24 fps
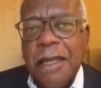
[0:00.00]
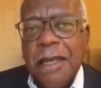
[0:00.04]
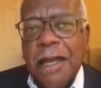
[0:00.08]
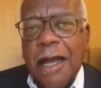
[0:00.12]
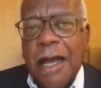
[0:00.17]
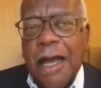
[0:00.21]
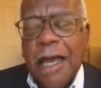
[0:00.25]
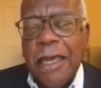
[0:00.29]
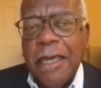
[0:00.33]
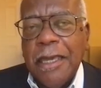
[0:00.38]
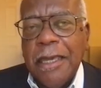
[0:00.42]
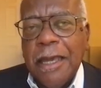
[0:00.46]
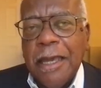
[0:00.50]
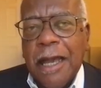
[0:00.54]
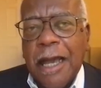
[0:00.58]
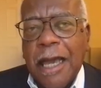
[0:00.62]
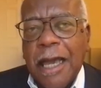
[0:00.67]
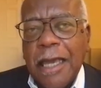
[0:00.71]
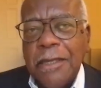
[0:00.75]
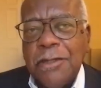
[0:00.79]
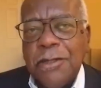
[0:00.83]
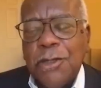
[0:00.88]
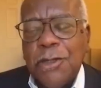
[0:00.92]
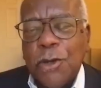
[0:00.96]

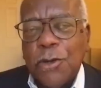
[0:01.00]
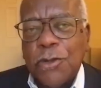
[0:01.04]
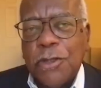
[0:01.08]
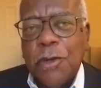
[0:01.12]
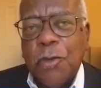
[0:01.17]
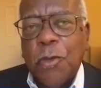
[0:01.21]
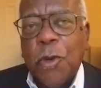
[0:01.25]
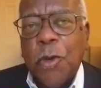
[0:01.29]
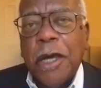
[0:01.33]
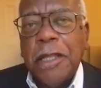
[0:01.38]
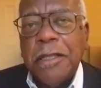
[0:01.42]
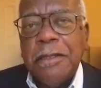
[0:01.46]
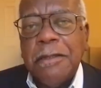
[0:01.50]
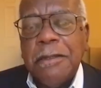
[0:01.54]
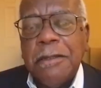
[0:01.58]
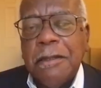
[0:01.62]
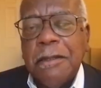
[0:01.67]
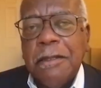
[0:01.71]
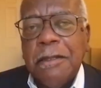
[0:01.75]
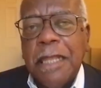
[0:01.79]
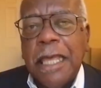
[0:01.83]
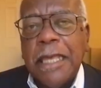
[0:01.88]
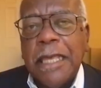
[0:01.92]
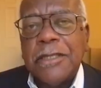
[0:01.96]
I took the
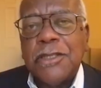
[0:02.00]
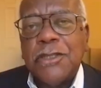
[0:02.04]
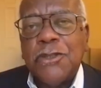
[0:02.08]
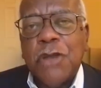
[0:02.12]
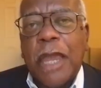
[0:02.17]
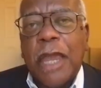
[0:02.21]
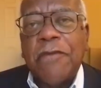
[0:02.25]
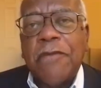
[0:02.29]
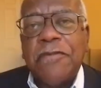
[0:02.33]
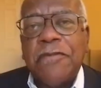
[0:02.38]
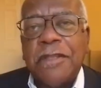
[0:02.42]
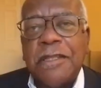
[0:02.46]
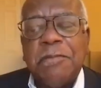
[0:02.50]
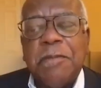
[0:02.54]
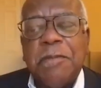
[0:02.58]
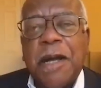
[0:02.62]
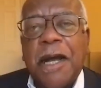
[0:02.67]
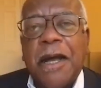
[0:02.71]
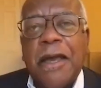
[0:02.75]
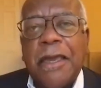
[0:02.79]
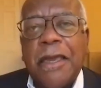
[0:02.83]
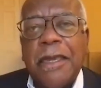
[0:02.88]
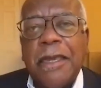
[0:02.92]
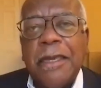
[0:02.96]
one less traveled
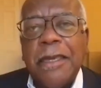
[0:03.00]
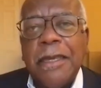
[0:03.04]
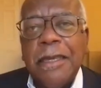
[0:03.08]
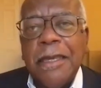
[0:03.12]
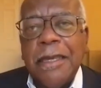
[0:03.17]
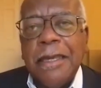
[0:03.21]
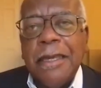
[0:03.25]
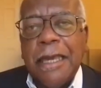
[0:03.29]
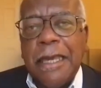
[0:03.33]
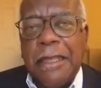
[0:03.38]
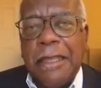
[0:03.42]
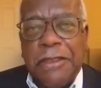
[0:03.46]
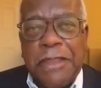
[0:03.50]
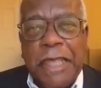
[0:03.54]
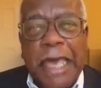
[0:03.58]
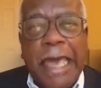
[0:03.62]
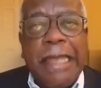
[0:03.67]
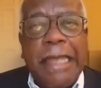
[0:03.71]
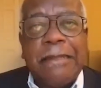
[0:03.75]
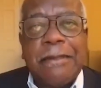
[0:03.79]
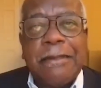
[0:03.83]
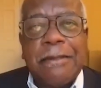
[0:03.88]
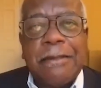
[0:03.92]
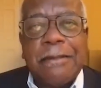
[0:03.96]
by, and
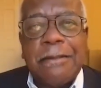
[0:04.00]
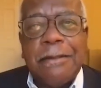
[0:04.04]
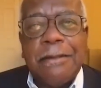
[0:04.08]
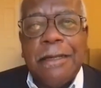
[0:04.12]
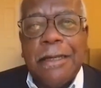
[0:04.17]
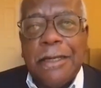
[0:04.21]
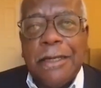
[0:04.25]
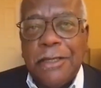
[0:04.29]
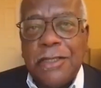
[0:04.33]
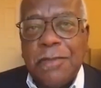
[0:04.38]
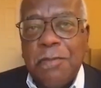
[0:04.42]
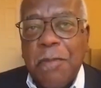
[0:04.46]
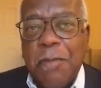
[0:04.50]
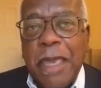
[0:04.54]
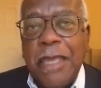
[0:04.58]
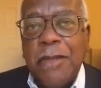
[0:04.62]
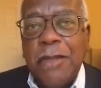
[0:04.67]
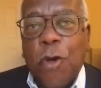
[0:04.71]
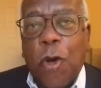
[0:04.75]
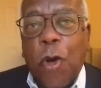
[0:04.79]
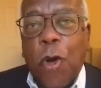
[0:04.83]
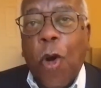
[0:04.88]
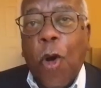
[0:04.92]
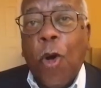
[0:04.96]
that has
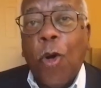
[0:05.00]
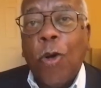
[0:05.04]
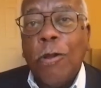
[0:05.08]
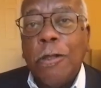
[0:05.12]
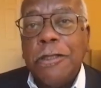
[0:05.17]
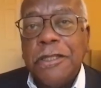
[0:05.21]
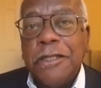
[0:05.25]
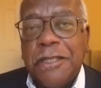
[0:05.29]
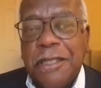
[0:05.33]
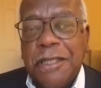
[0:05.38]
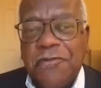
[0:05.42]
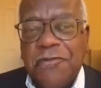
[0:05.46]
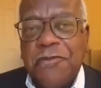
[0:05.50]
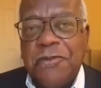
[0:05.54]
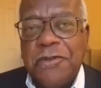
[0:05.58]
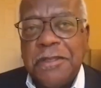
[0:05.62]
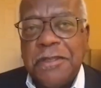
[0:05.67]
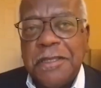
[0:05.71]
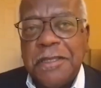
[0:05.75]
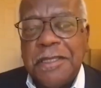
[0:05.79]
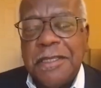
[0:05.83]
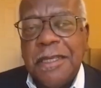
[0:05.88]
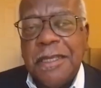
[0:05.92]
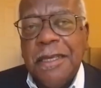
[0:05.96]
made all the
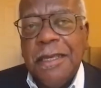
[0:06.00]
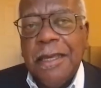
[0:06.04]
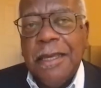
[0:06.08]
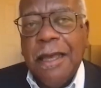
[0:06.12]
difference.